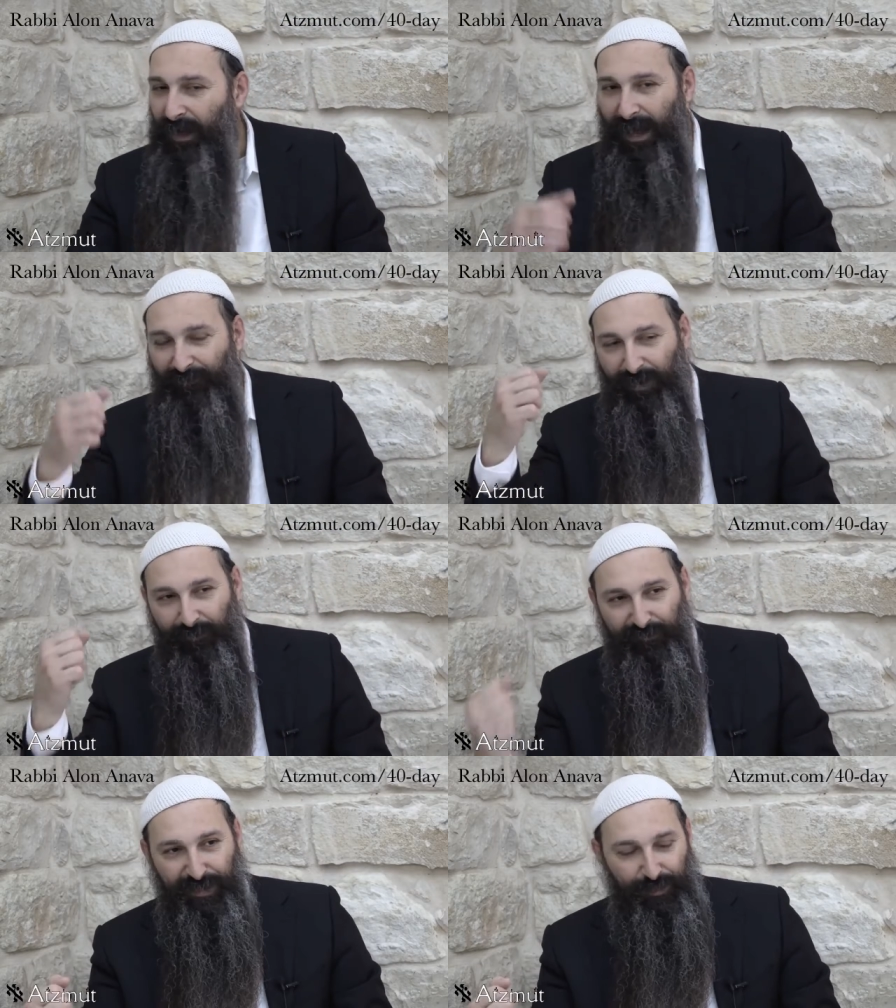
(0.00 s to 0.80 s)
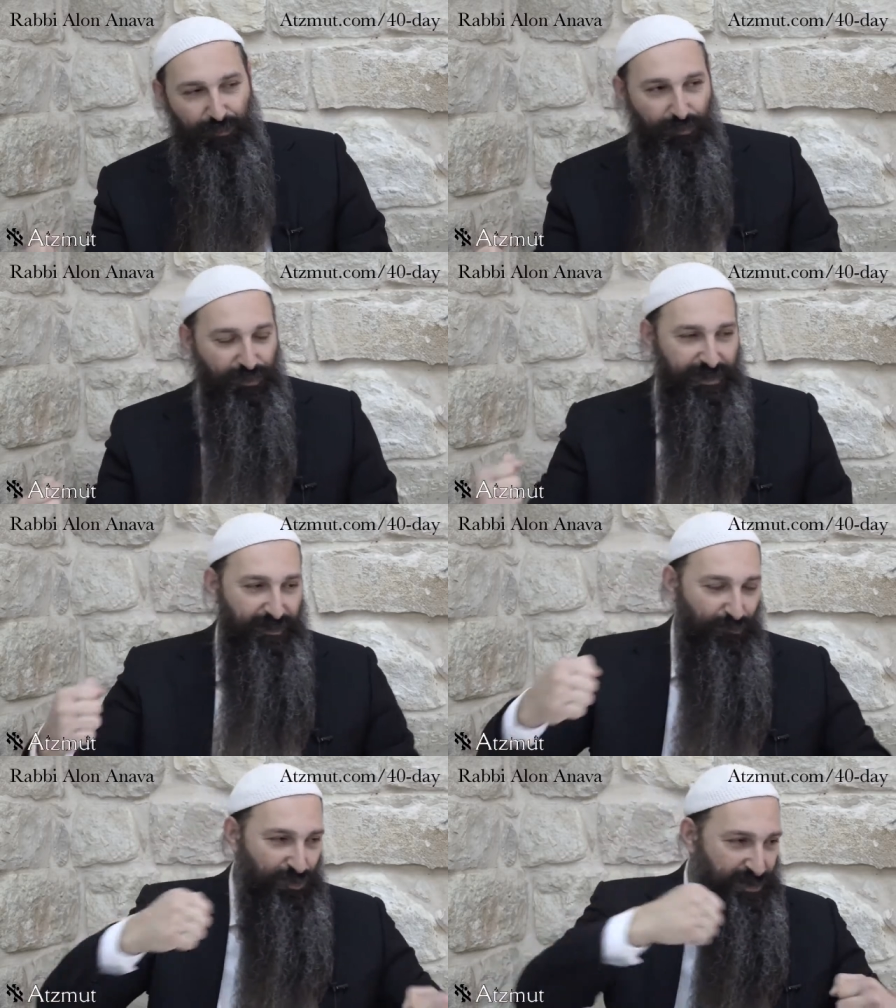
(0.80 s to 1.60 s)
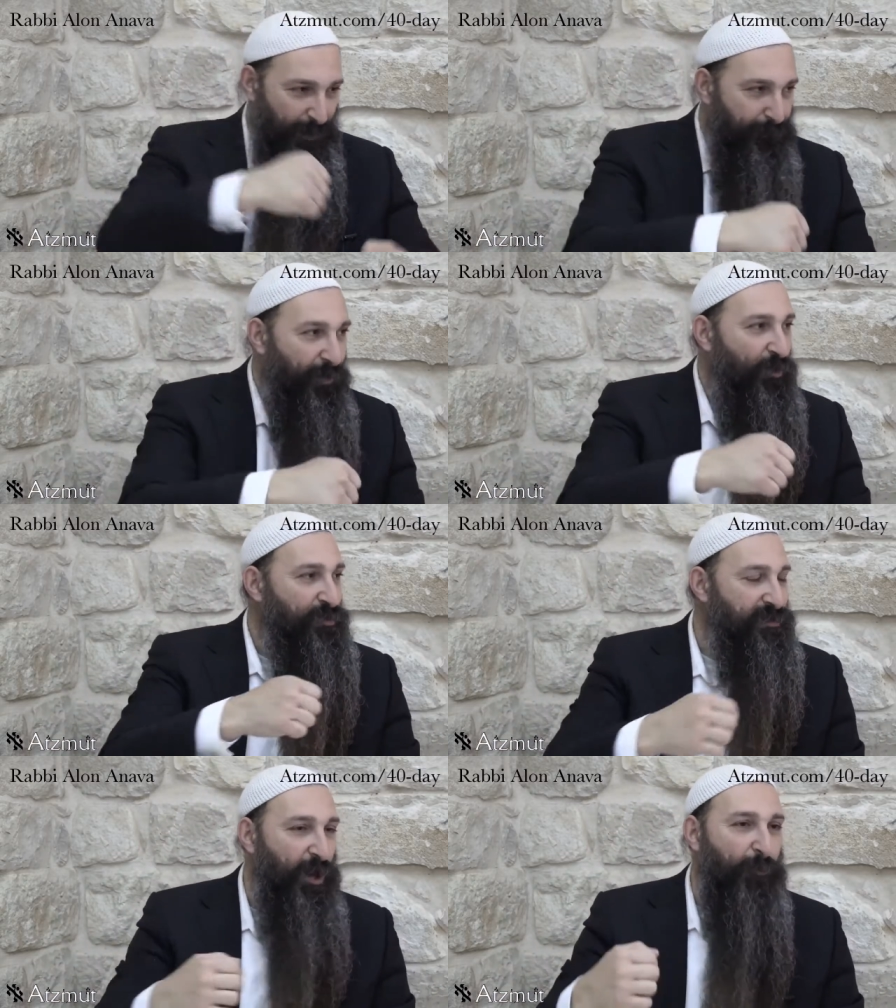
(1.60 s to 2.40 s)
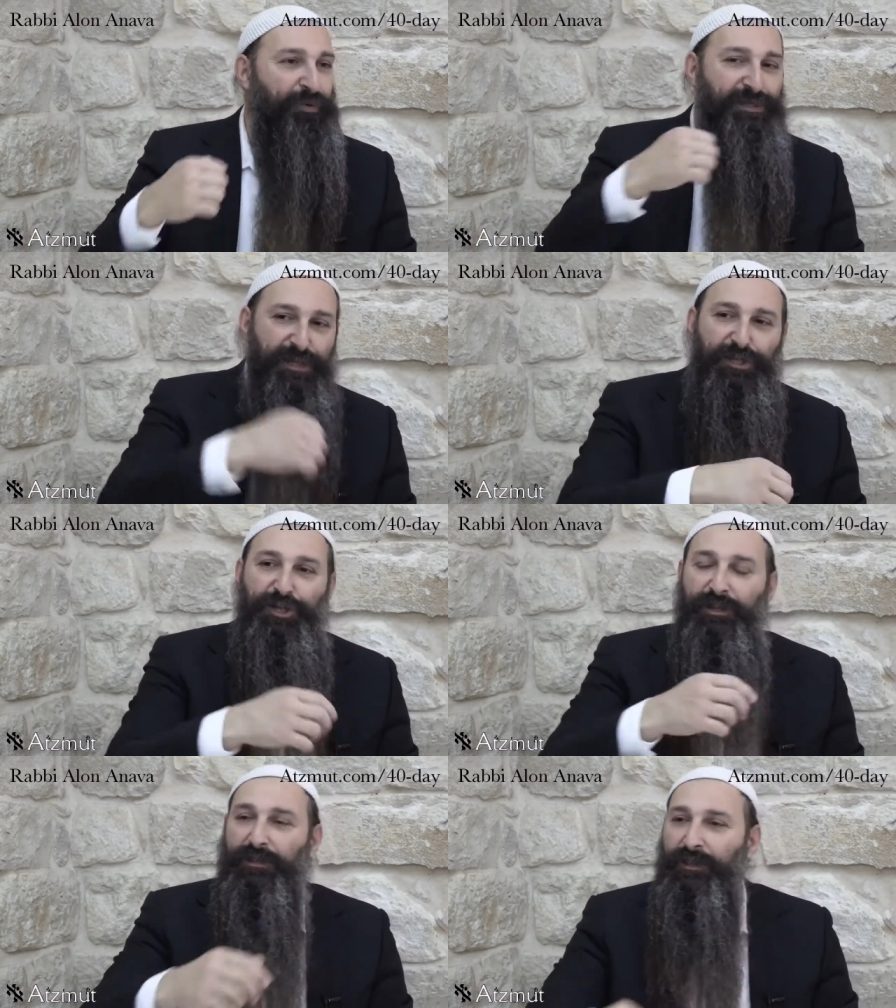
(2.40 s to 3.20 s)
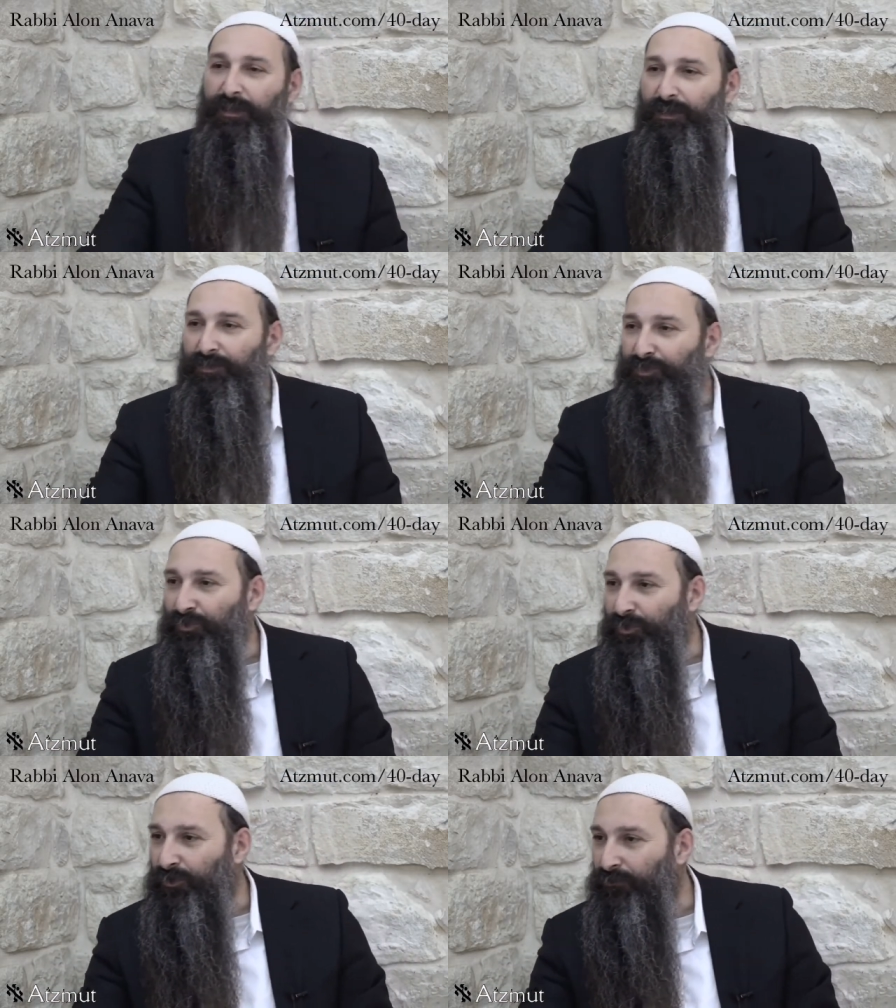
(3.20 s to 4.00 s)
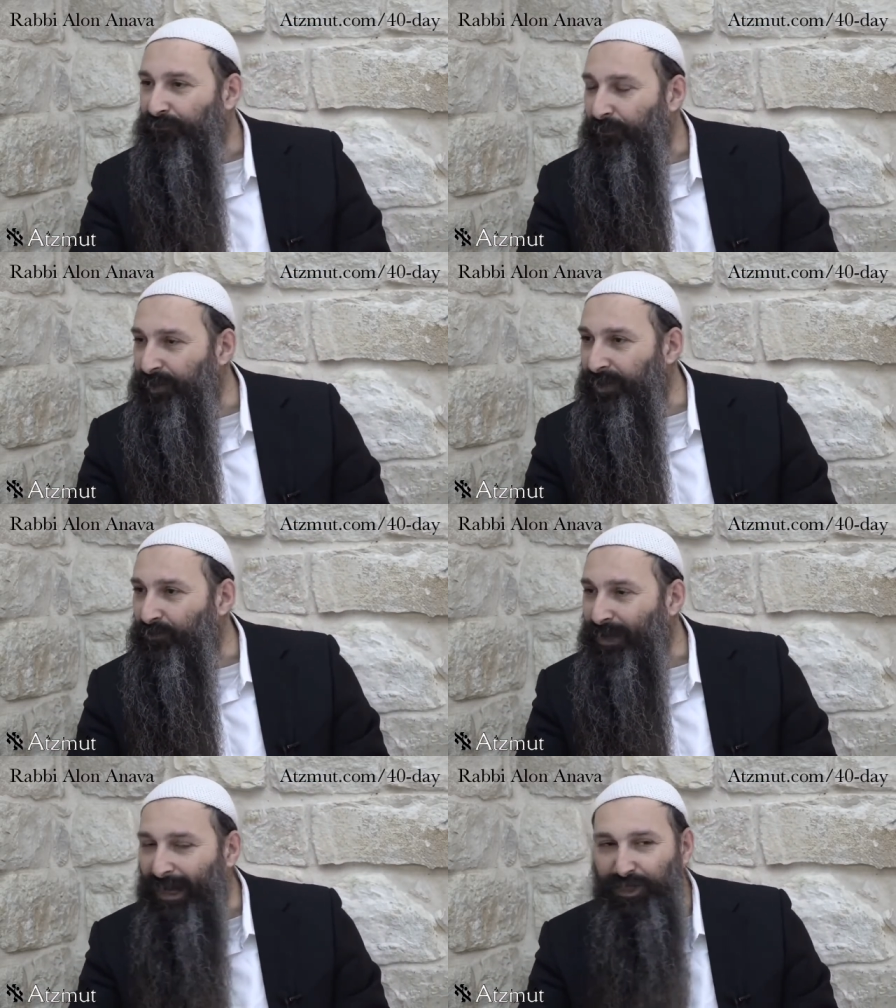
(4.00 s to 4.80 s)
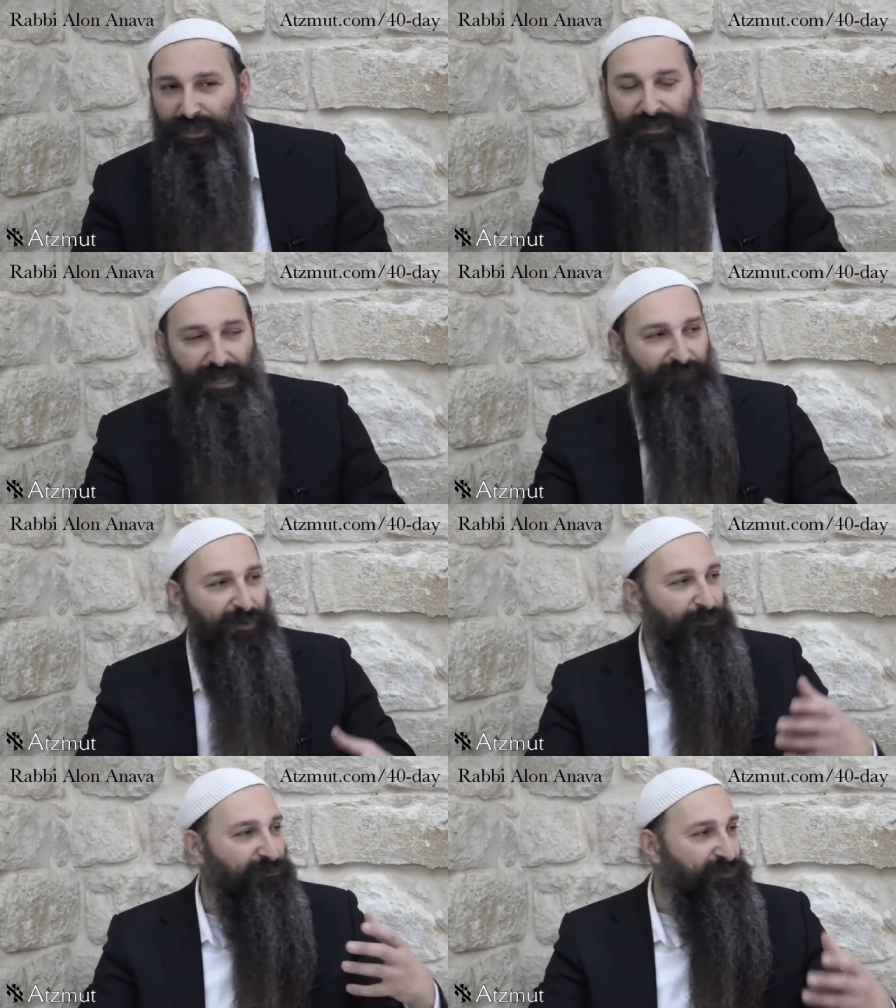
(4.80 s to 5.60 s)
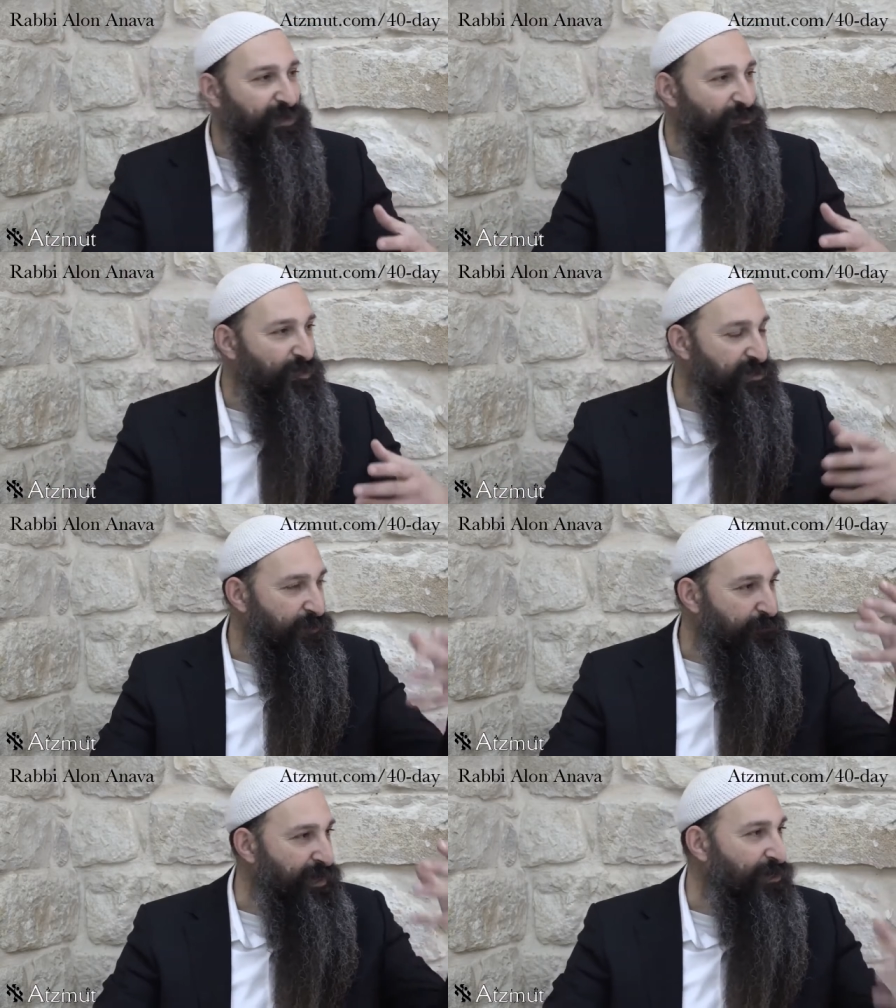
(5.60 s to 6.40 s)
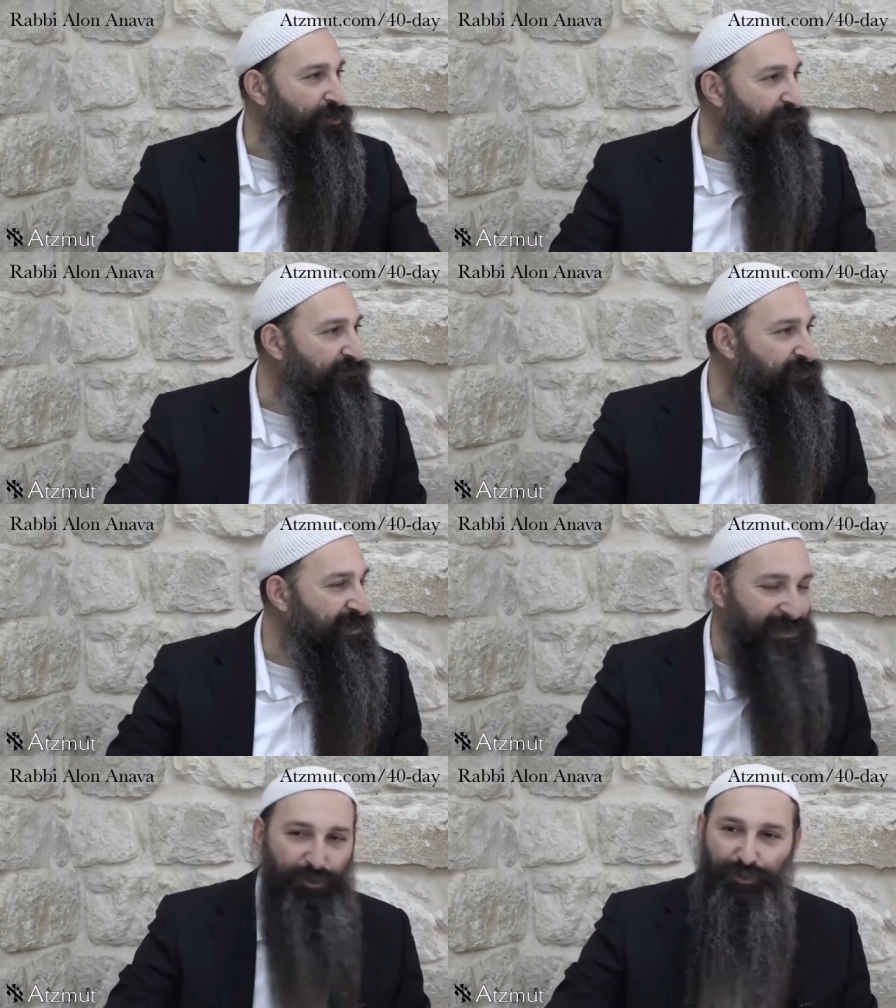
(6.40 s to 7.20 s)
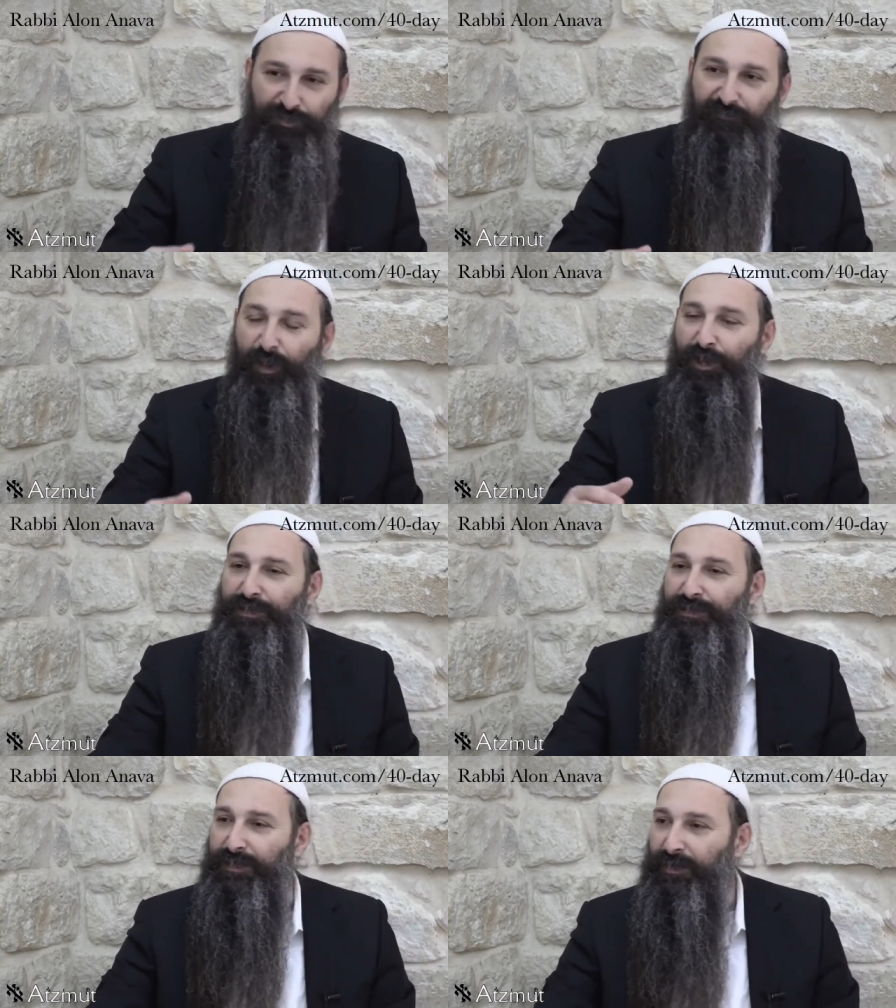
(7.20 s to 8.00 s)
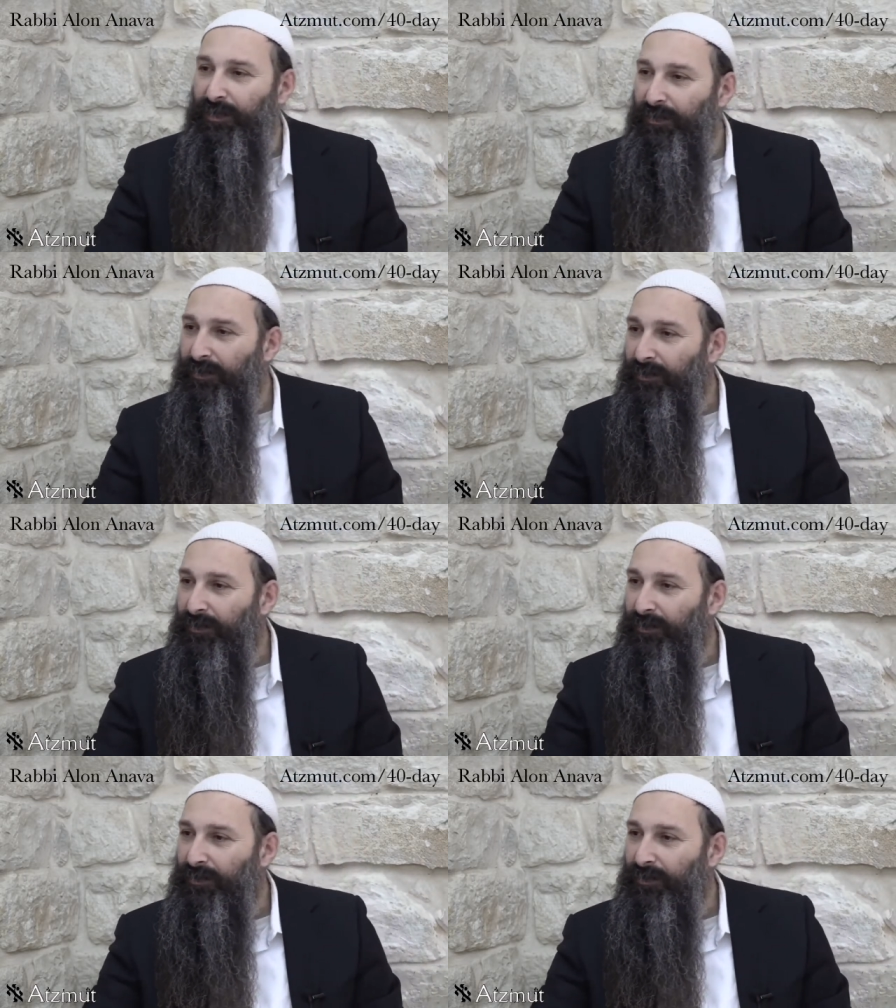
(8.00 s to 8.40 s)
Avram Avinu was opposed, the opposition to forbidden relations. Avraham Avinu was the pillar of tzniut, of modesty.